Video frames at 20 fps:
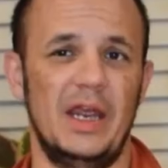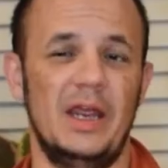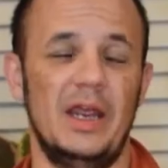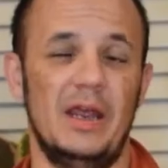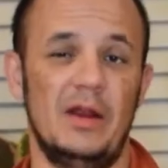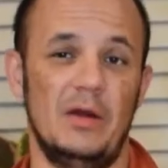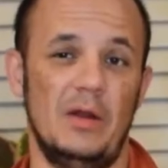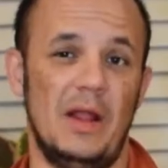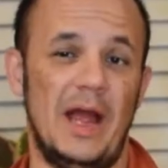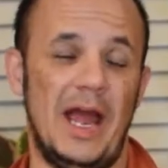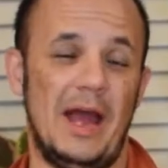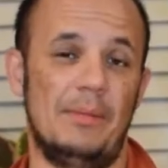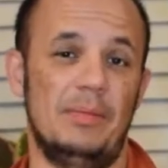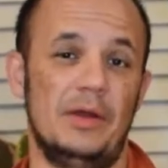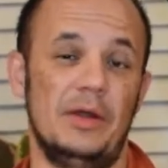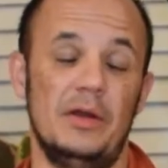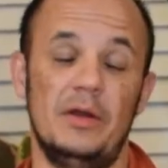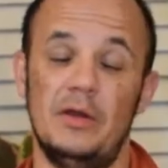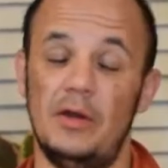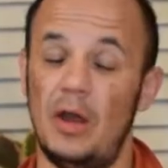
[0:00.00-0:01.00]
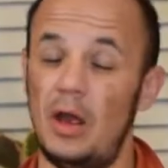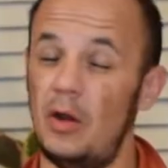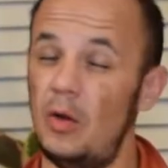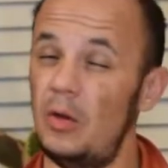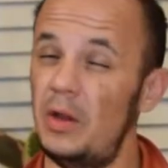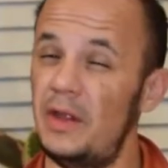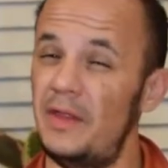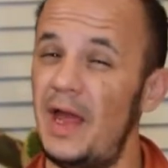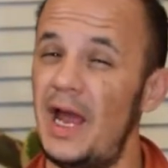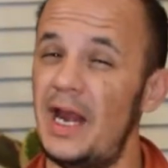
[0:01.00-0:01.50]
it'll happen. Not
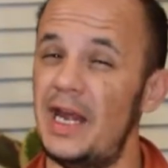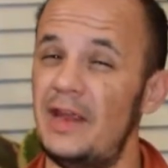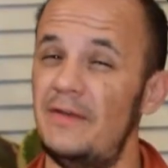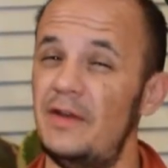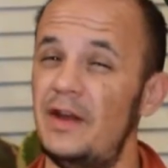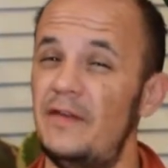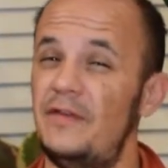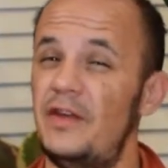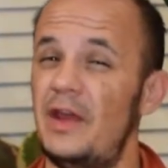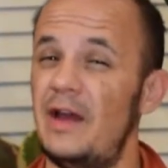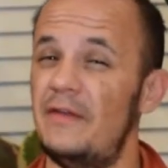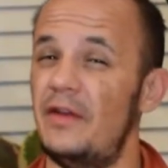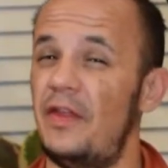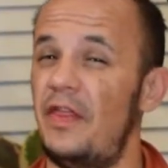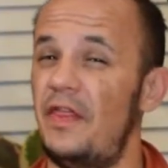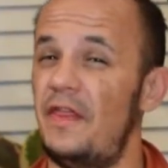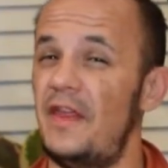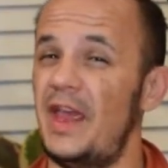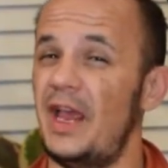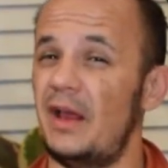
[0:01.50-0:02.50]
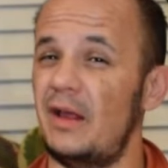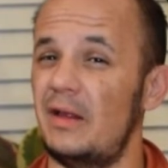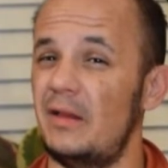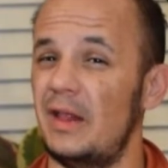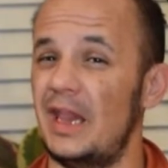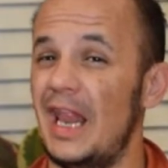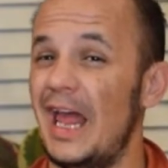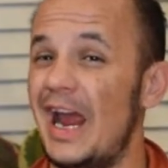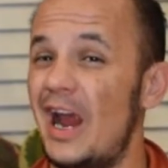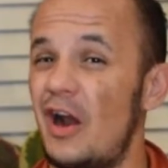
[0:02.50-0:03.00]
only that, even if you have a thick
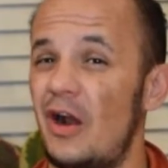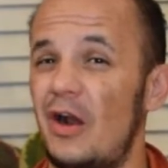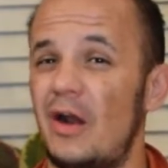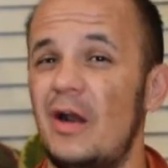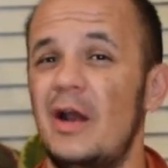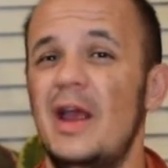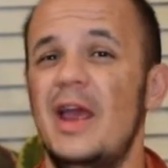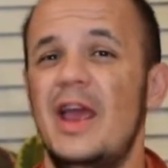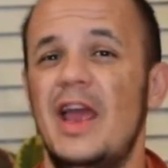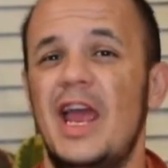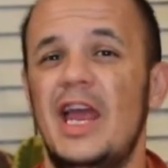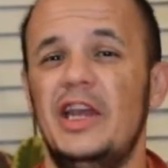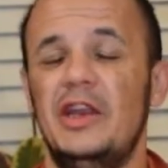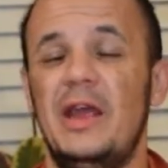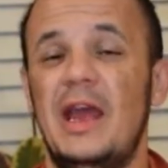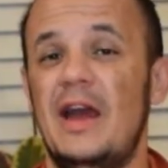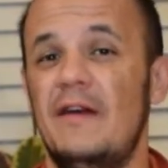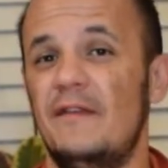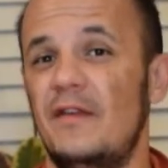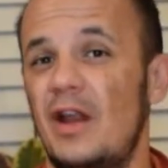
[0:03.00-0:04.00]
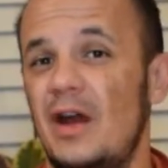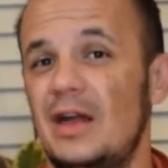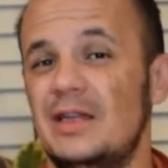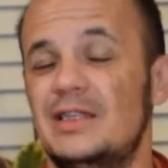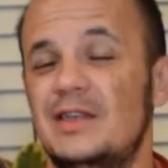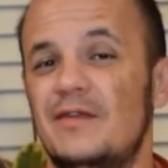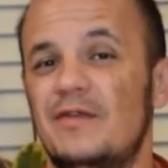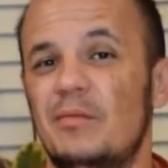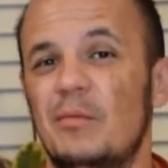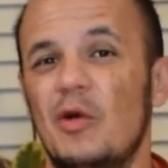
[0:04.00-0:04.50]
layer and you have
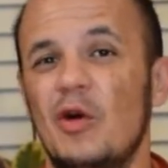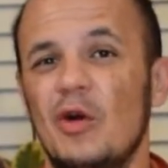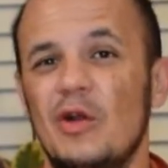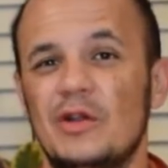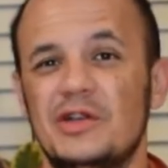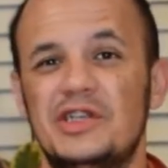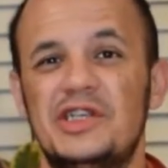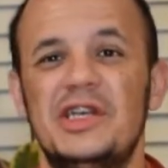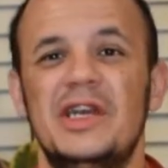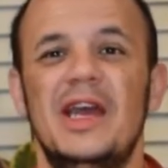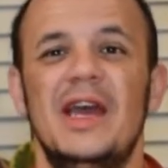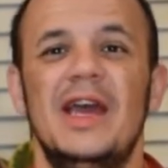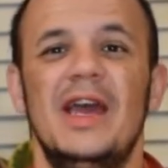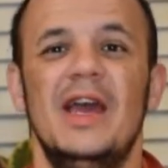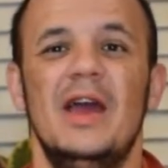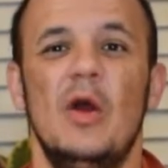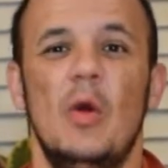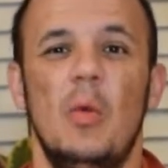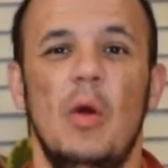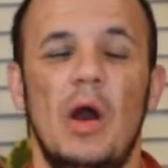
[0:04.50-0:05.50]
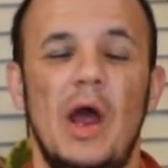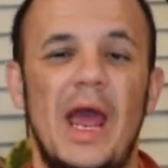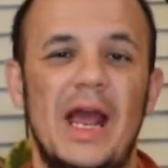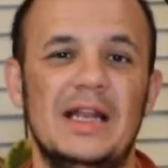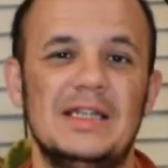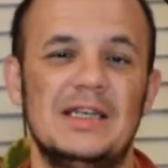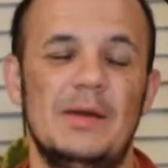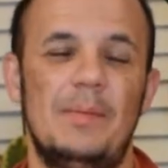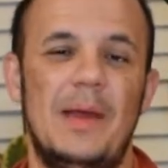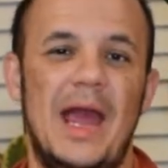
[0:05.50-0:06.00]
lots of mulch, what
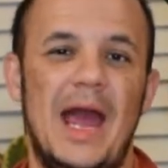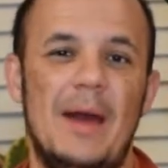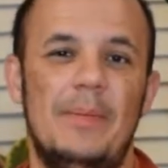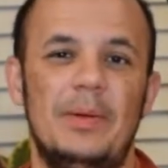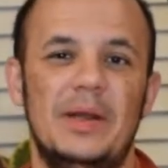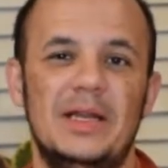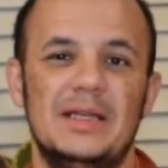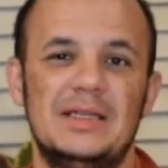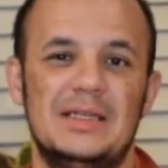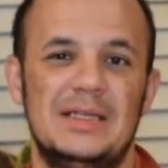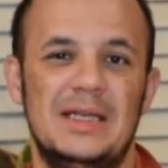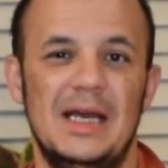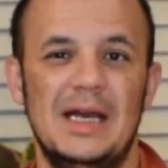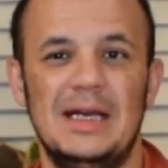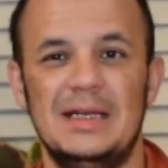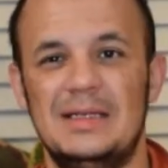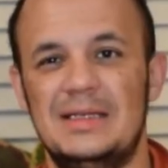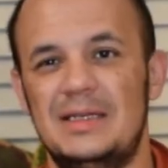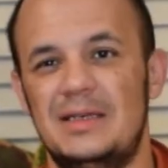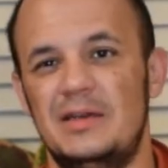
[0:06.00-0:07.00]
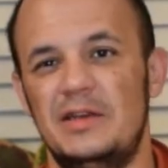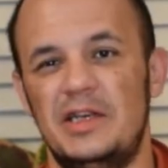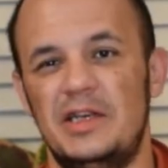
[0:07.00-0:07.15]
ends up happening is dust,